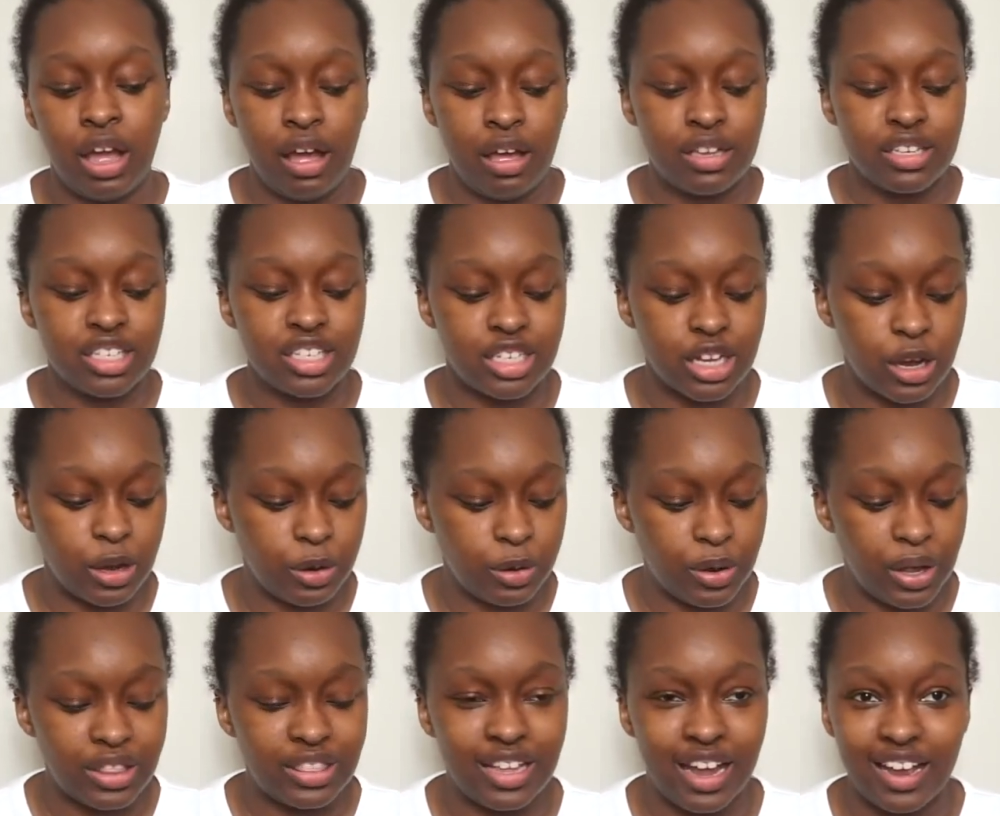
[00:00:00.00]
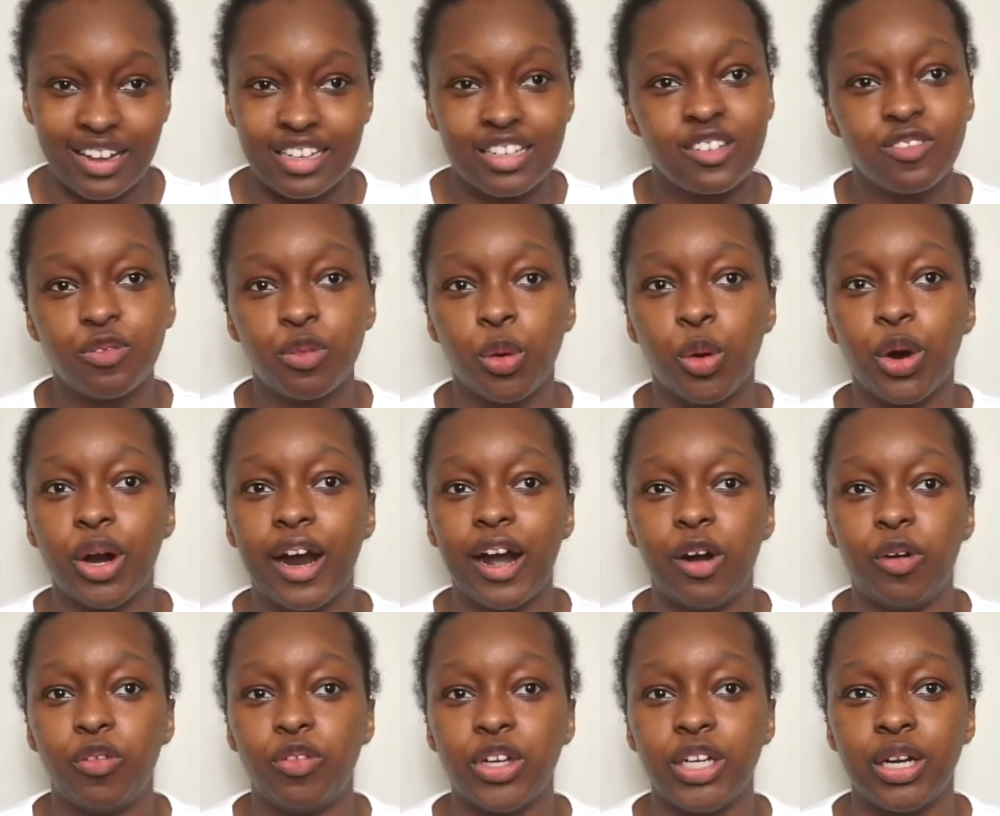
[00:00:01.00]
So that is for
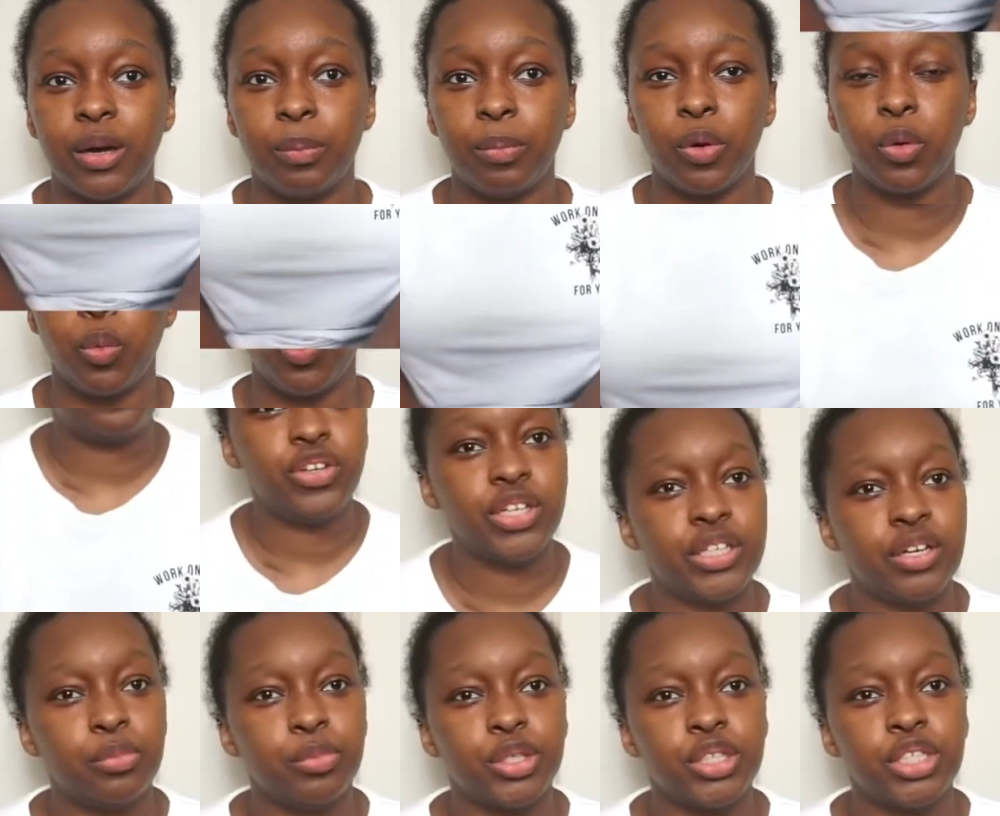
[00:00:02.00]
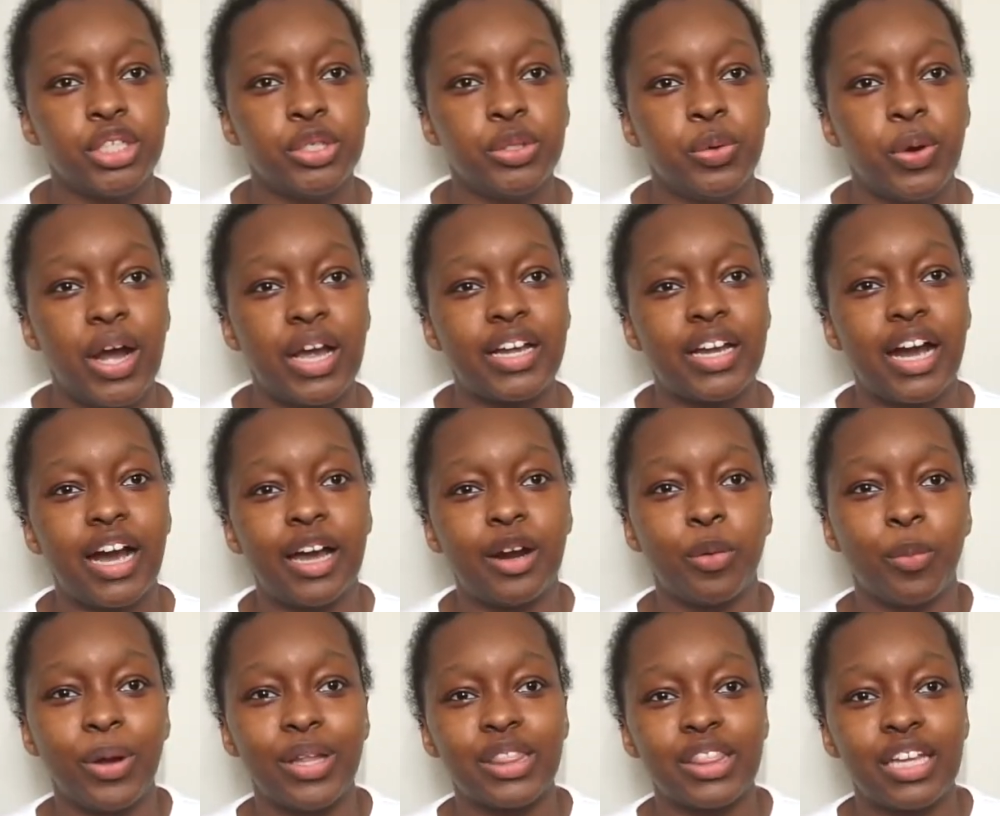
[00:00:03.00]
outfit number one. Outfit number two, I kind of
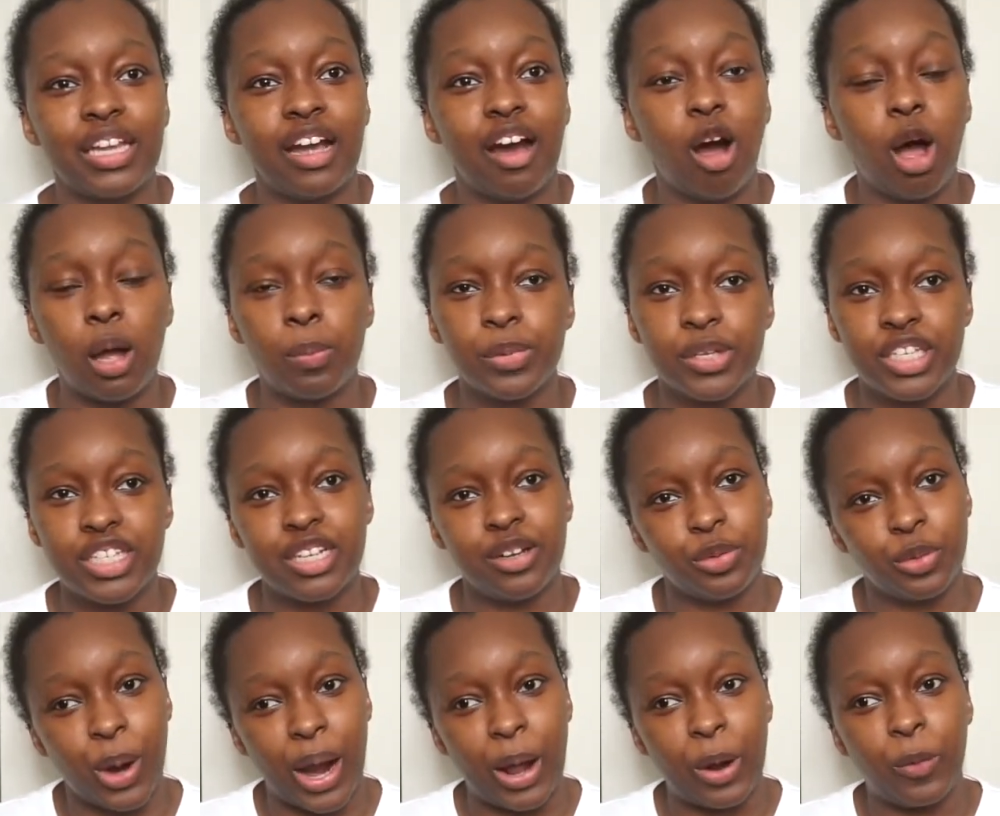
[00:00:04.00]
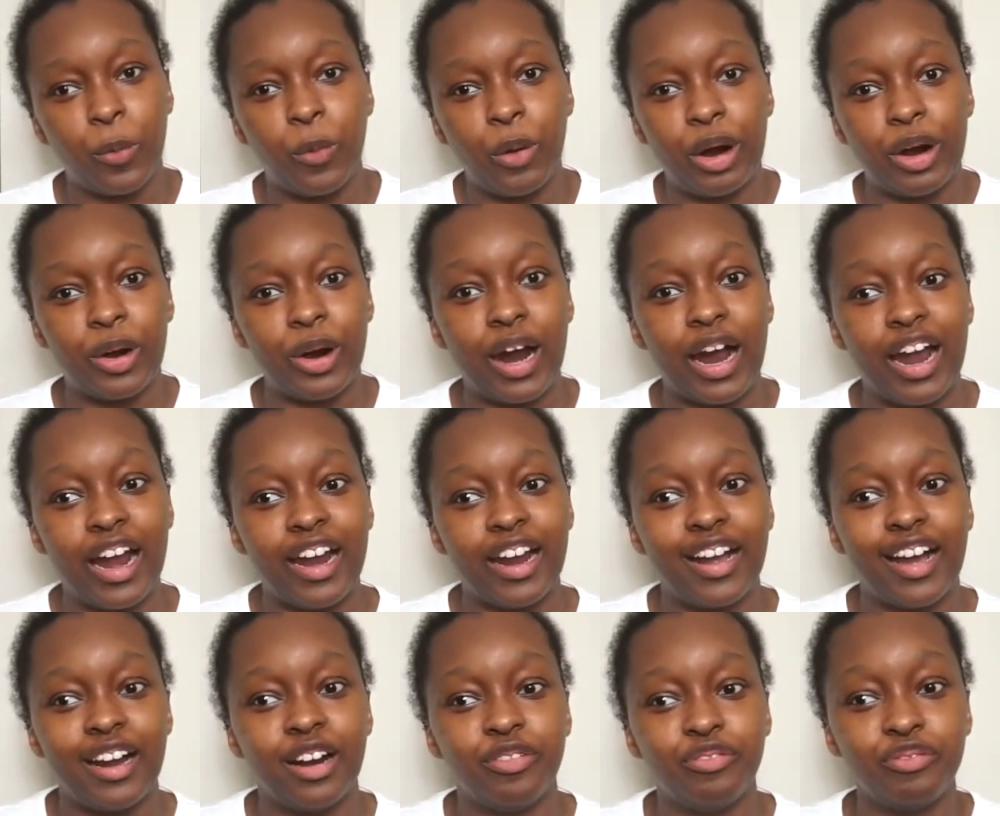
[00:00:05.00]
went the opposite route where I
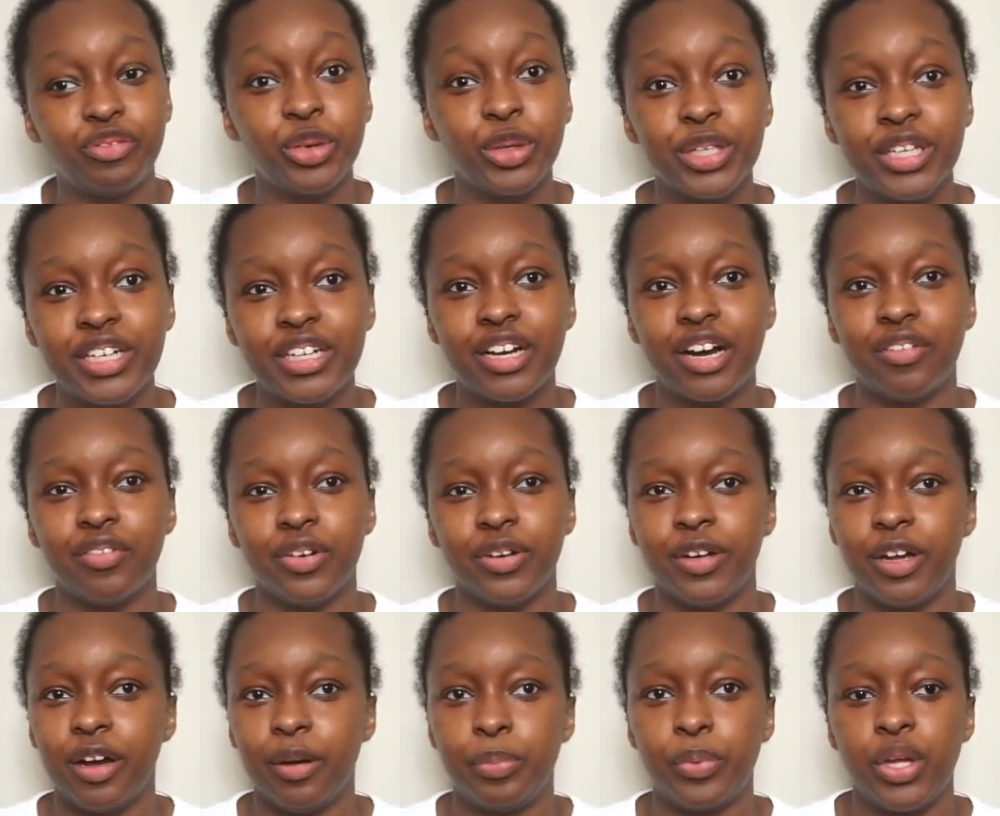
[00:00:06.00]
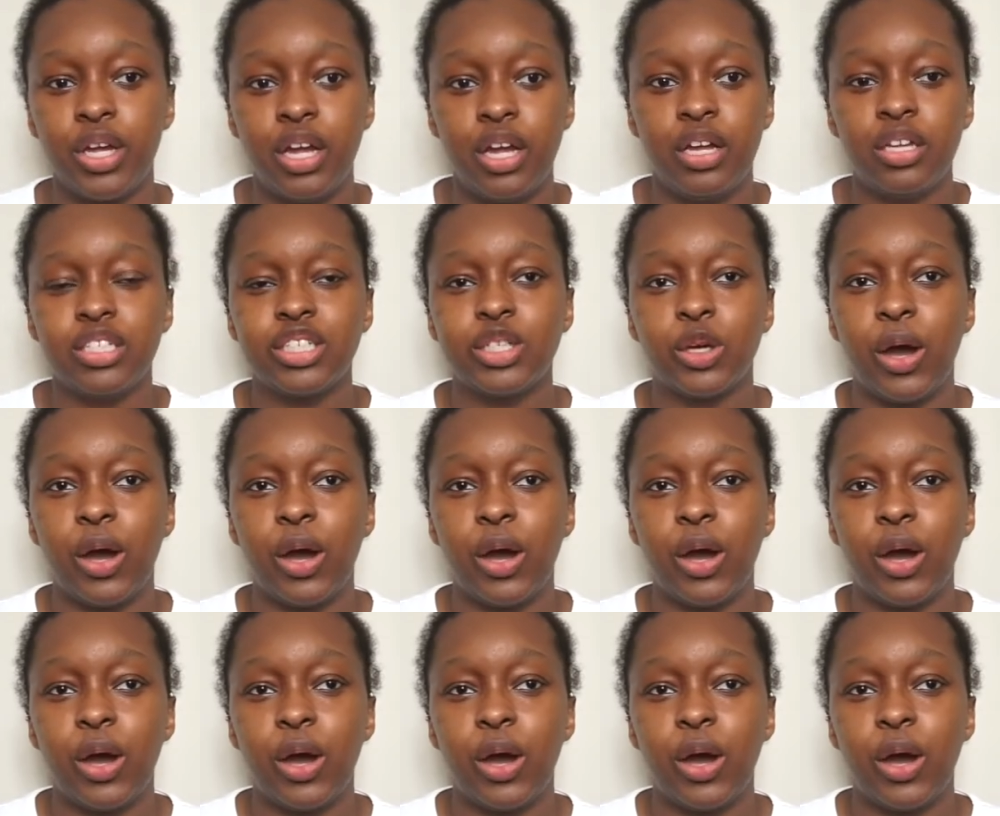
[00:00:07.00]
kind of fully covered up. So